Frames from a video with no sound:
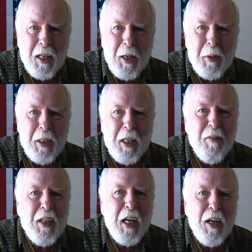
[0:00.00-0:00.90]
I mean,
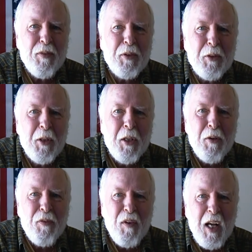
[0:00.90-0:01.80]
even after
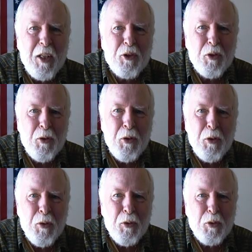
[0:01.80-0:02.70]
Fox
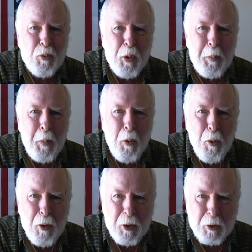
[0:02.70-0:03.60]
News
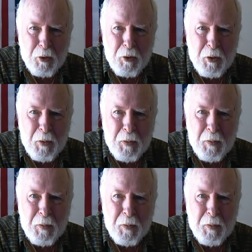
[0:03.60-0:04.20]
reporters